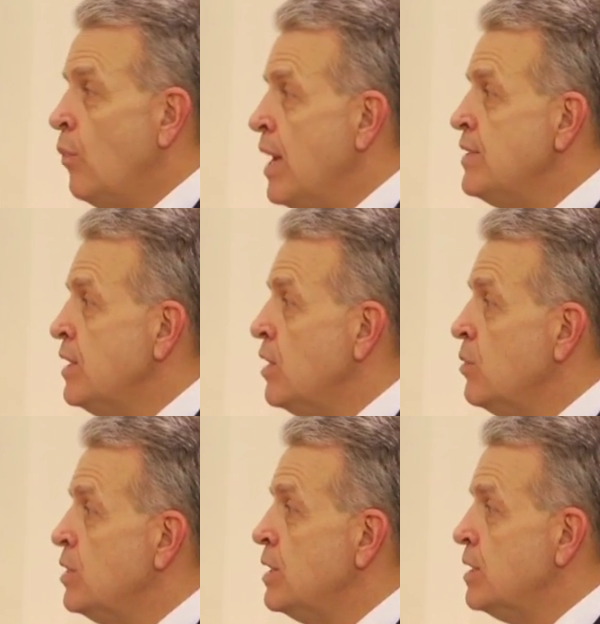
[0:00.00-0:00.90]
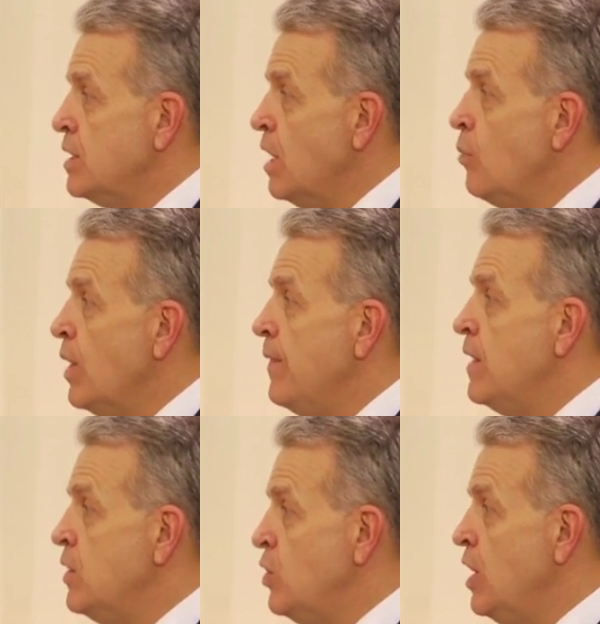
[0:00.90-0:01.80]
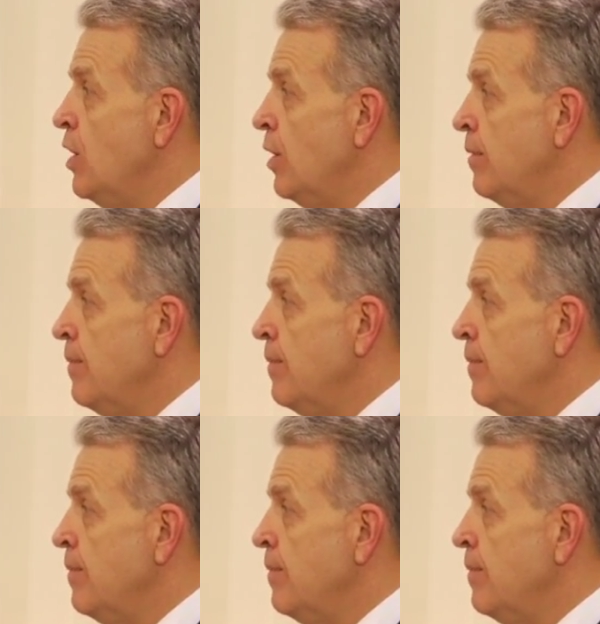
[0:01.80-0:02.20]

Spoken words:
rescues someone this year.